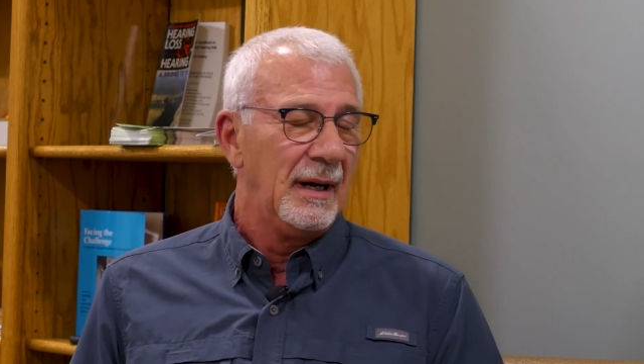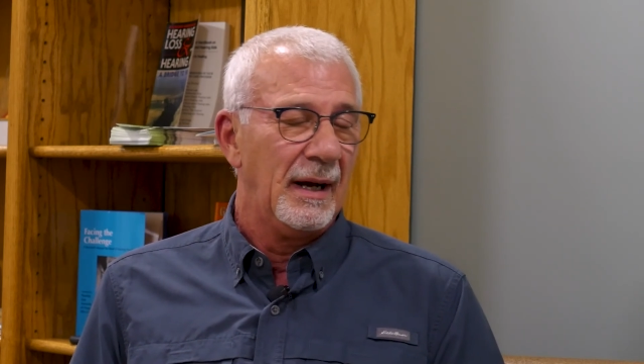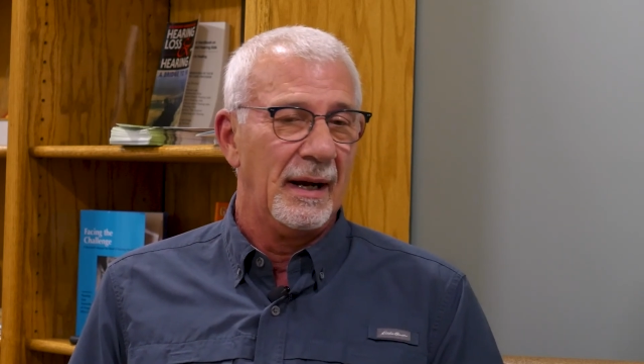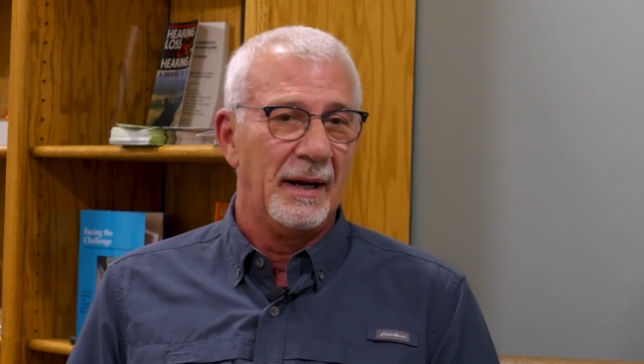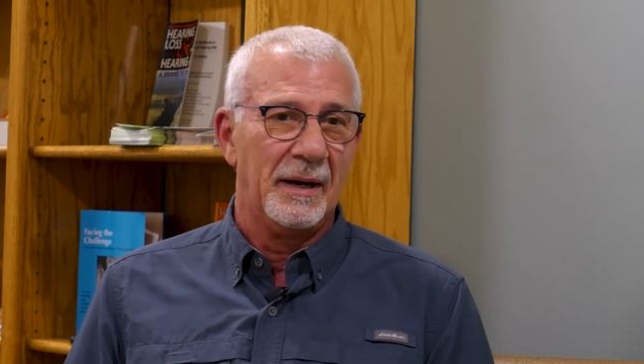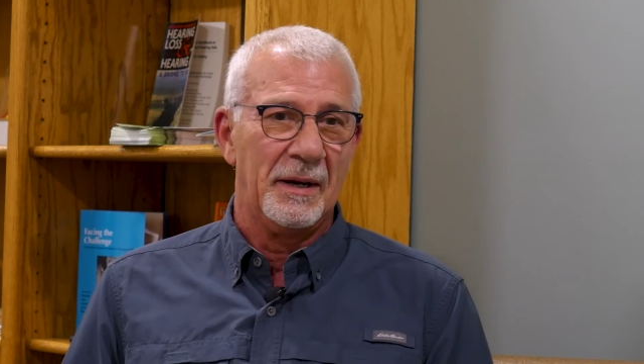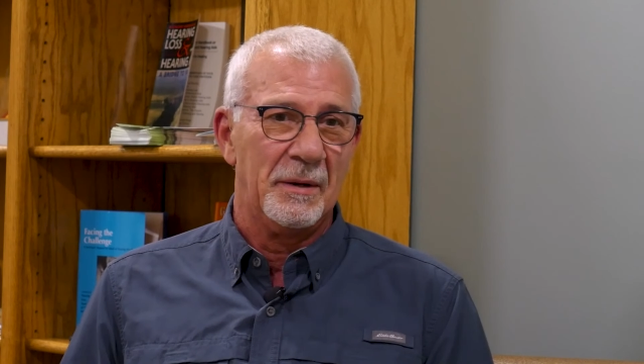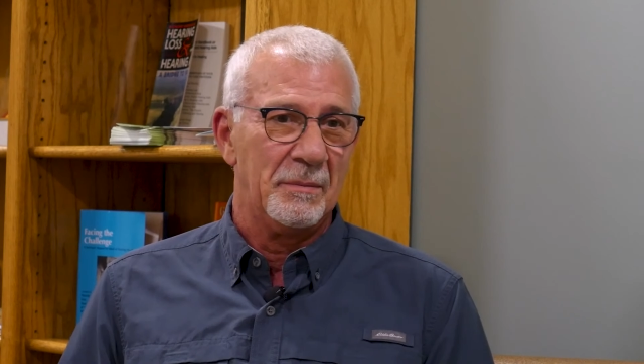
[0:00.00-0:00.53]

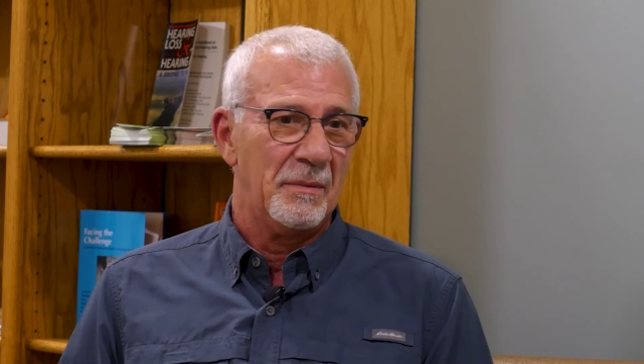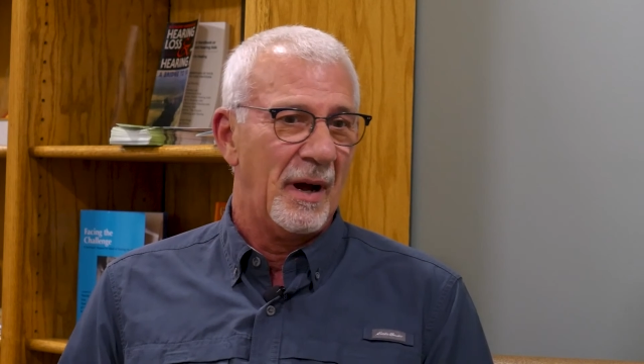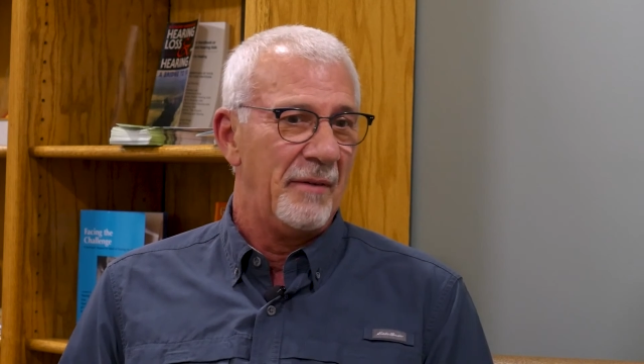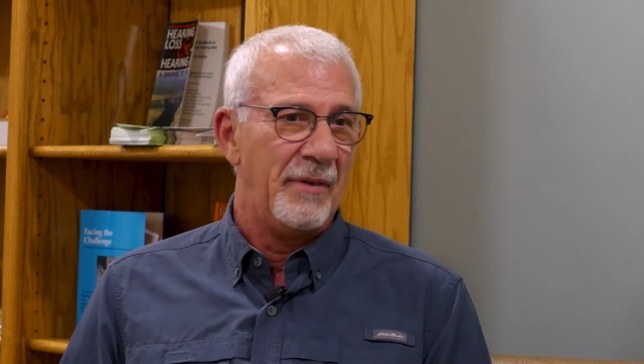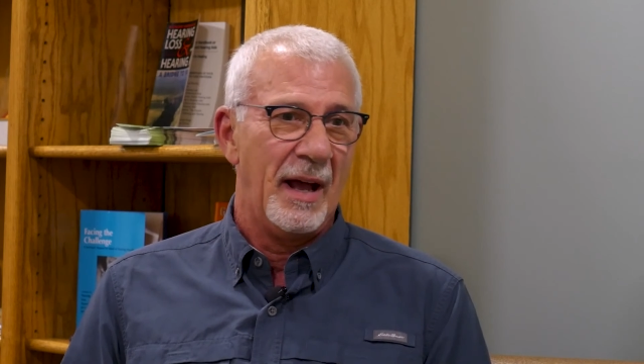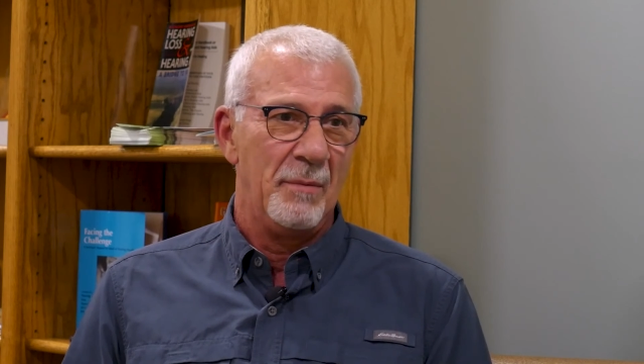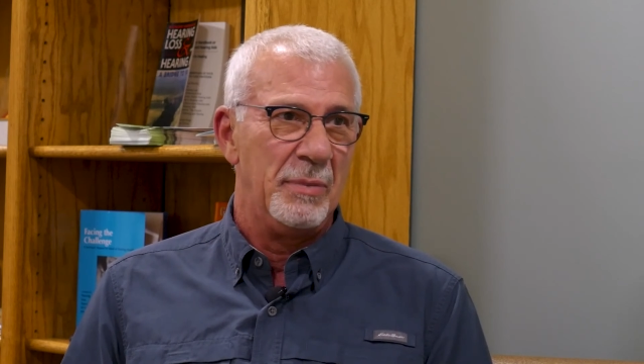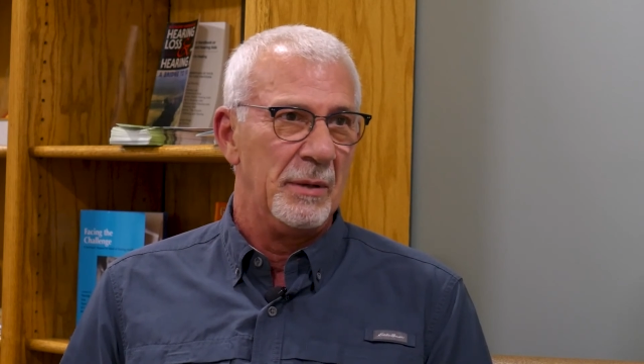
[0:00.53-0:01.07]
um,
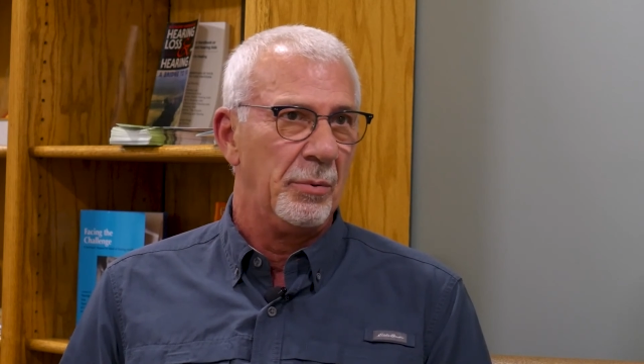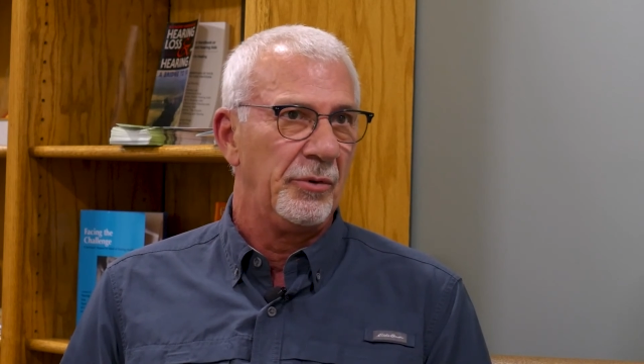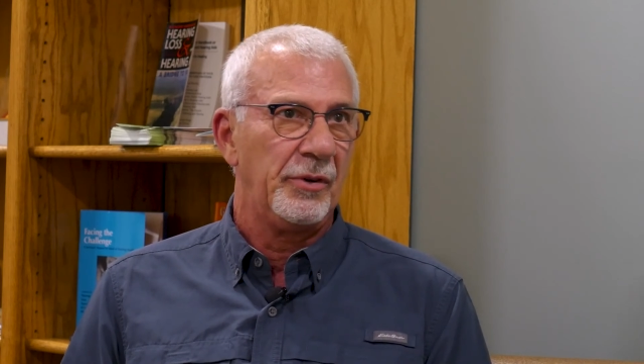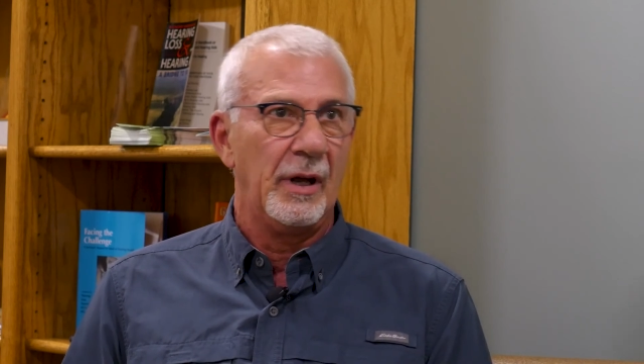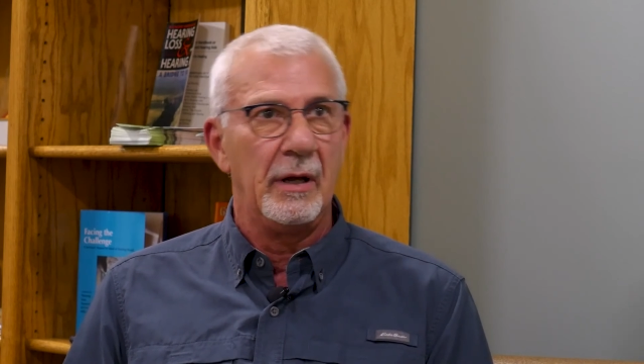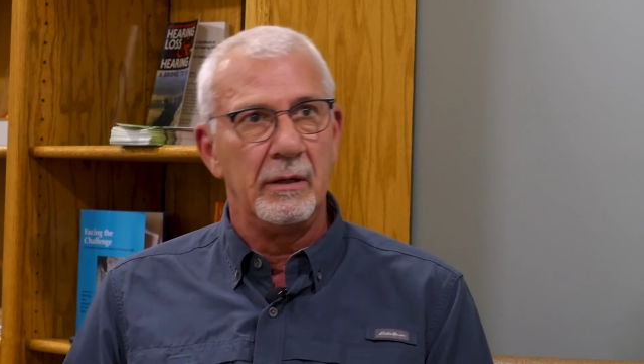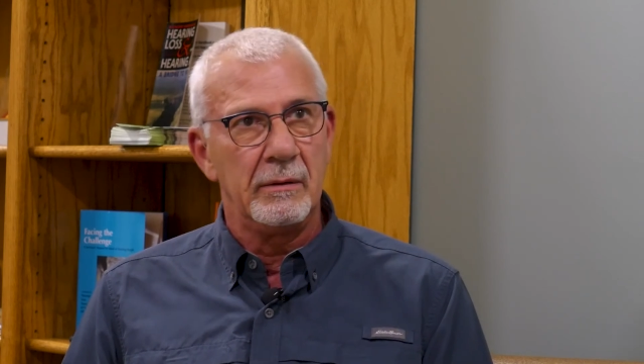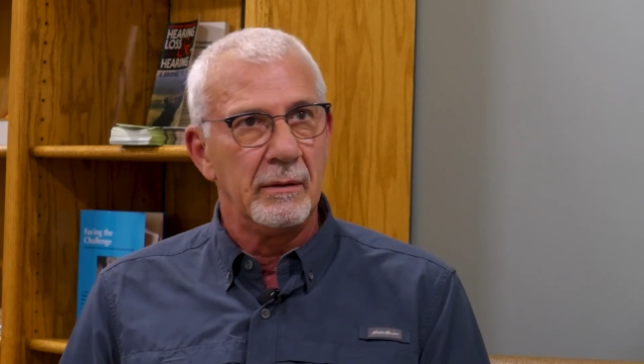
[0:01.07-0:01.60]
I've had people
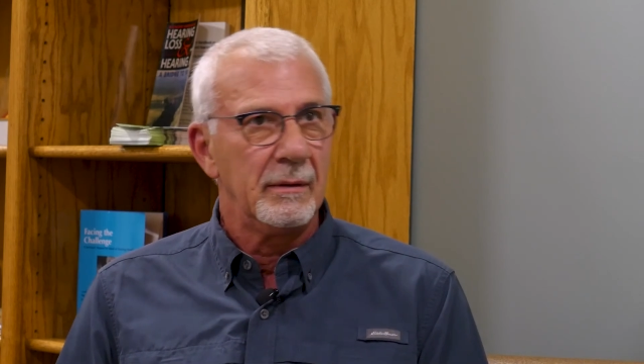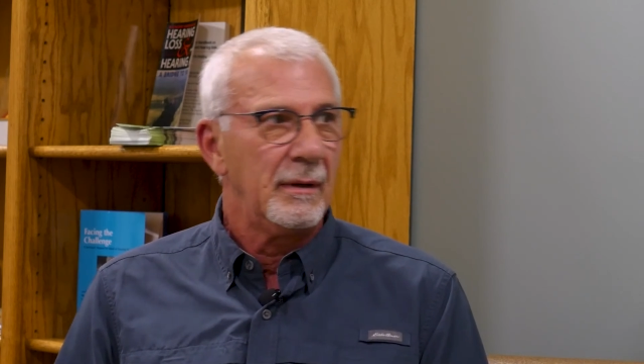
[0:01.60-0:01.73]
say,